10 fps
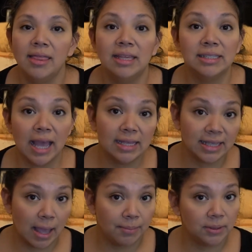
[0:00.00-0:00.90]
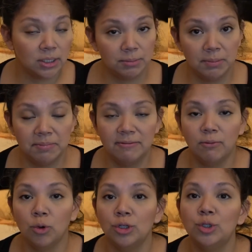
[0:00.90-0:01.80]
This has happened to me
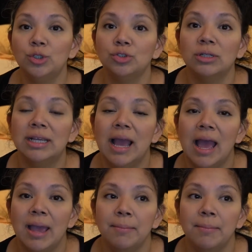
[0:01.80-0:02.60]
before. Usually I